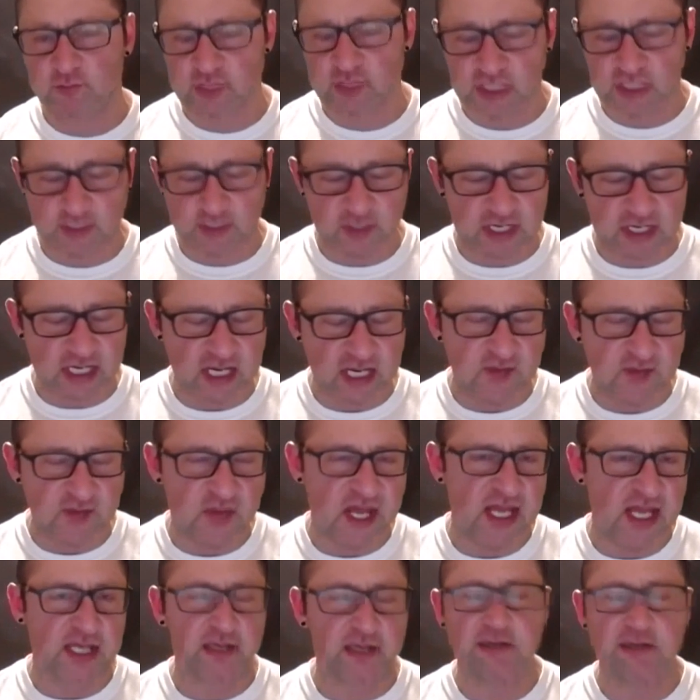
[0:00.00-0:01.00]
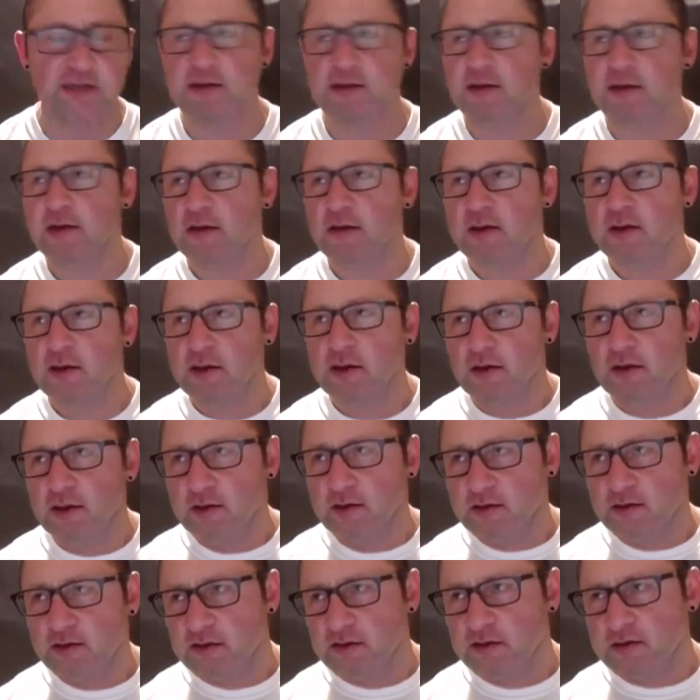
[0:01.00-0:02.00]
give me knee pain.
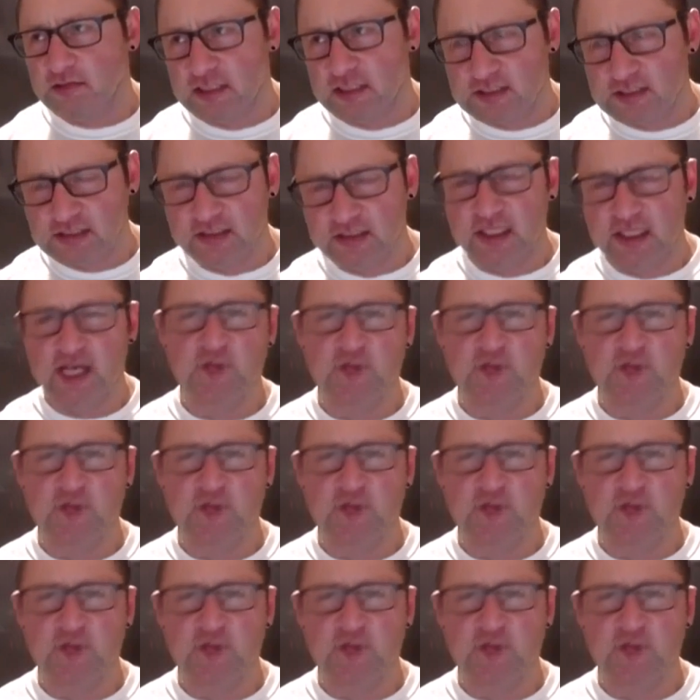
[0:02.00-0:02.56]
Decent leg